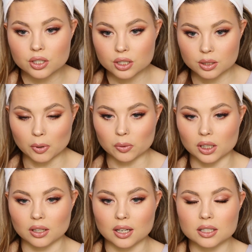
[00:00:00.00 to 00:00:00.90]

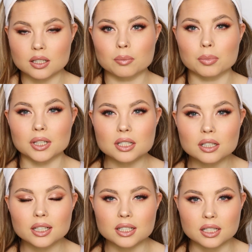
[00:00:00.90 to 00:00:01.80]
smokiness, but
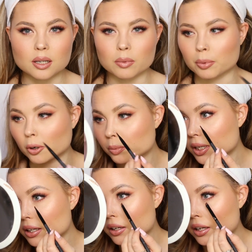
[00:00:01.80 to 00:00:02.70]
still like daytime
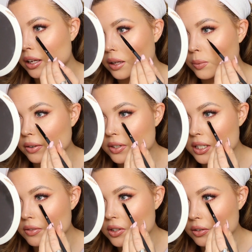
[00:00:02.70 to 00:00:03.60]
appropriate. Then
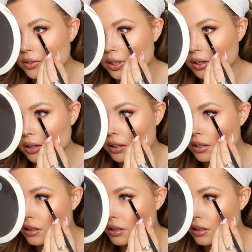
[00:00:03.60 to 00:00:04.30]
whatever's left over,